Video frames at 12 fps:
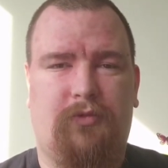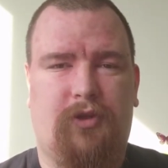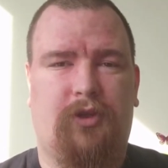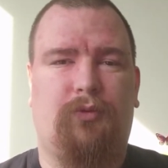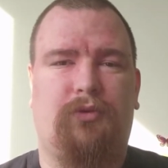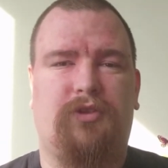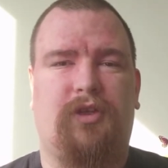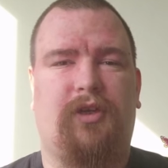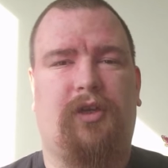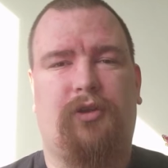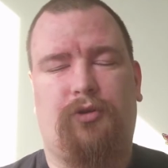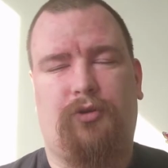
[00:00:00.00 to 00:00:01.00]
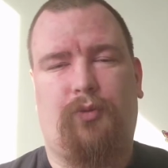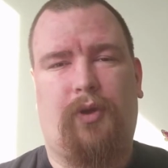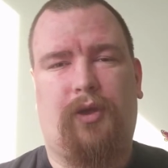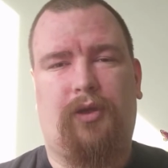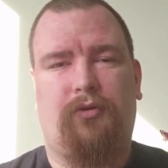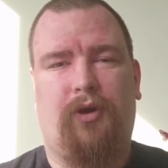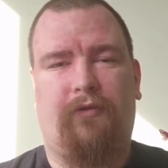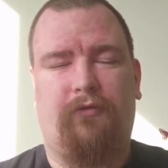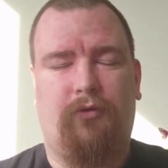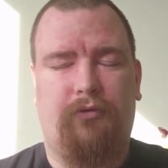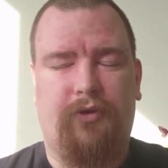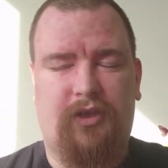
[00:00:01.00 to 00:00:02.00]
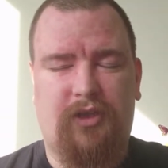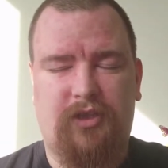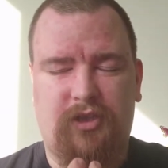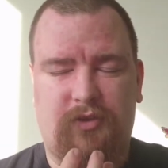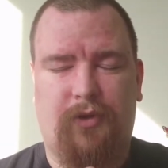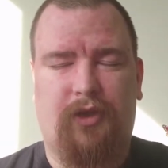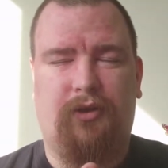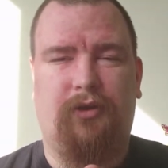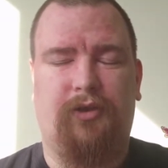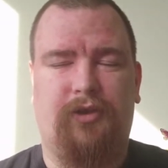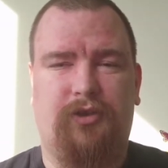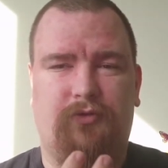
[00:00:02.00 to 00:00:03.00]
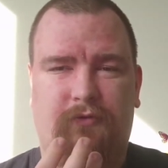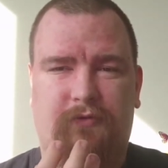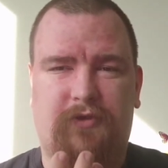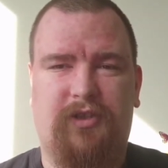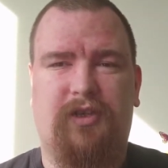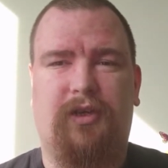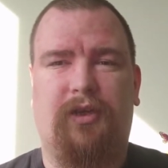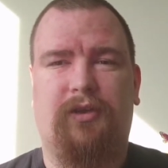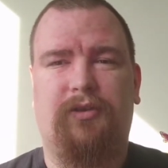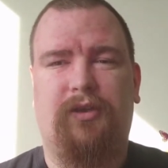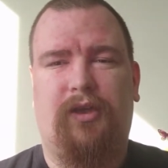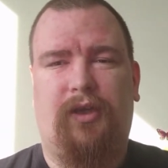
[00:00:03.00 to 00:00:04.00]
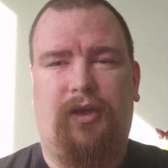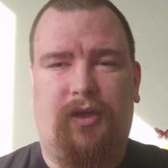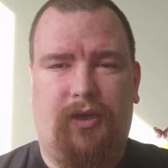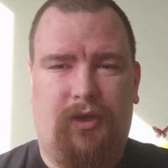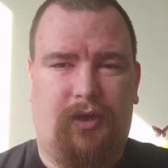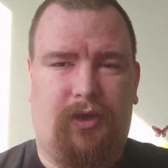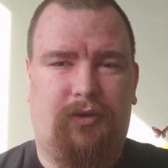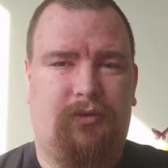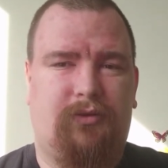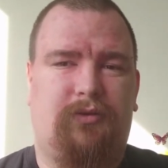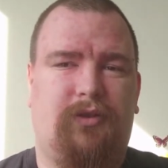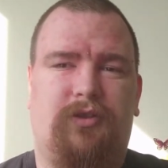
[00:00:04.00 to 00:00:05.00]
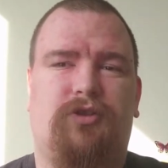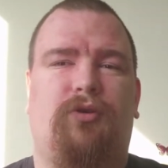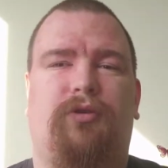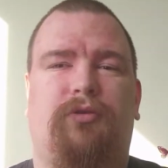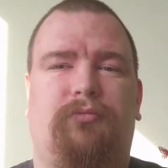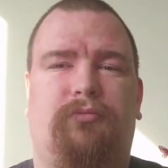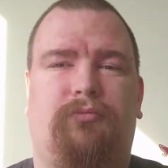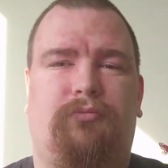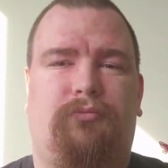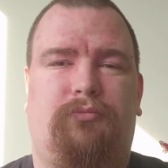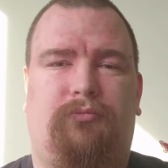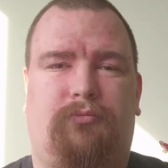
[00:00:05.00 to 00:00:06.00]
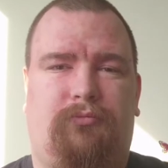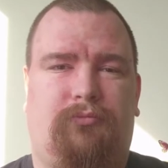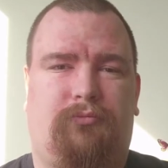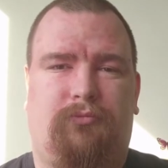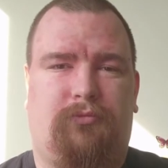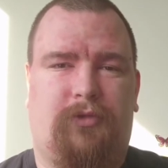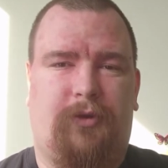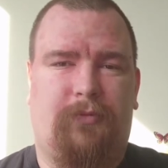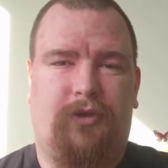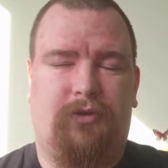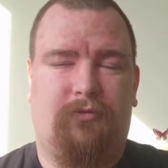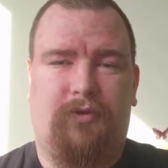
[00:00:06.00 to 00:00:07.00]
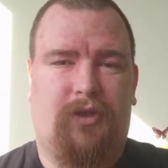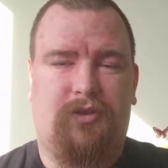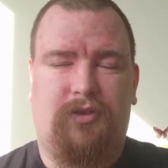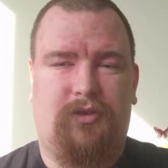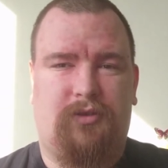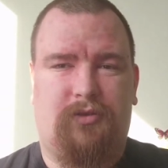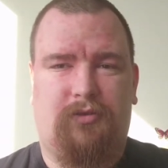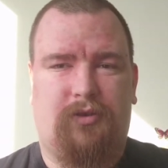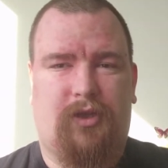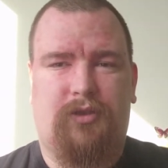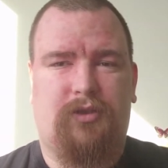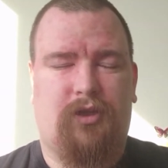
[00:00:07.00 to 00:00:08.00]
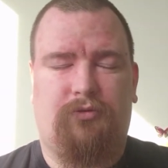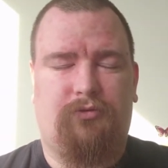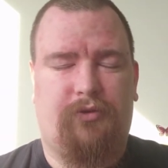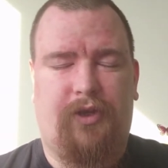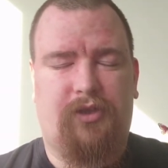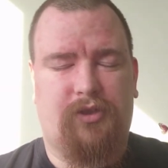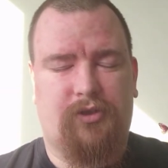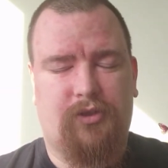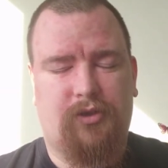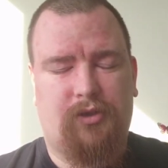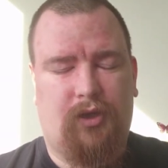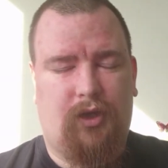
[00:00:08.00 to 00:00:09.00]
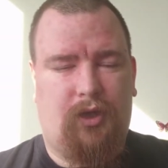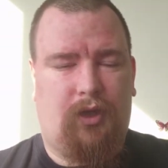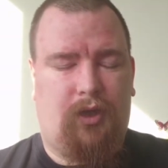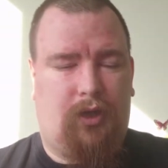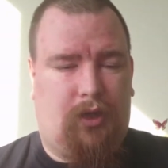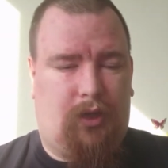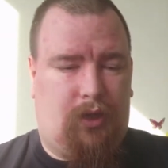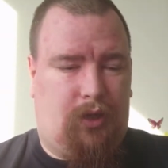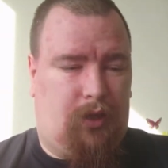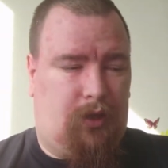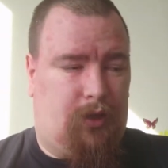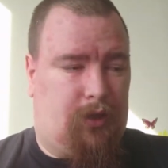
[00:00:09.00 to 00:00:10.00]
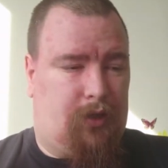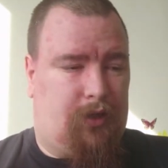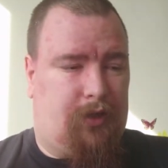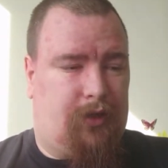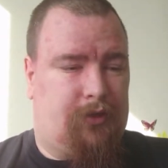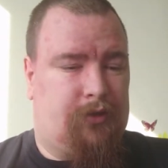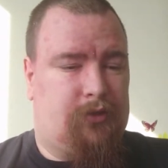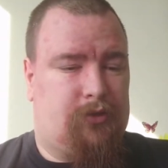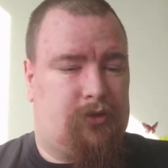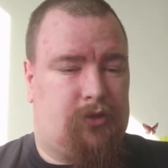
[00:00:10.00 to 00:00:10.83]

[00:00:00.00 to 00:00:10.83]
they will take it away. You have already smelled it, you've seen it, and it's gone. I mean, that's outrageous. And